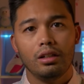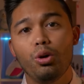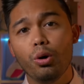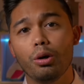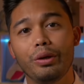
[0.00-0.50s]

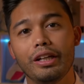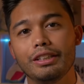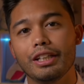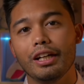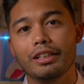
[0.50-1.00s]
Who are we to
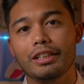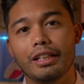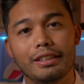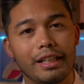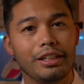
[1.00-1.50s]
judge
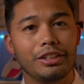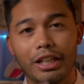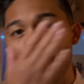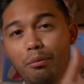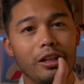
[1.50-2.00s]
and say,
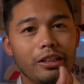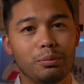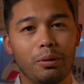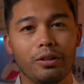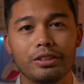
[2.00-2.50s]
shame on this
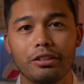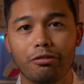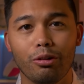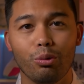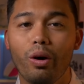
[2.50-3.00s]
person
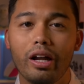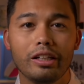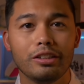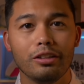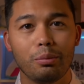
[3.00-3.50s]
for wanting
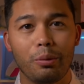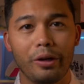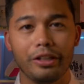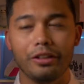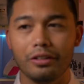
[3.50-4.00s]
to look
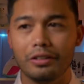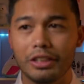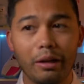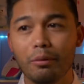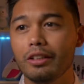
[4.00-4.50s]
prettier,
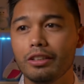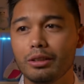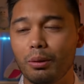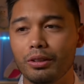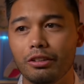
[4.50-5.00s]
shame on this
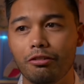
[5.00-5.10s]
person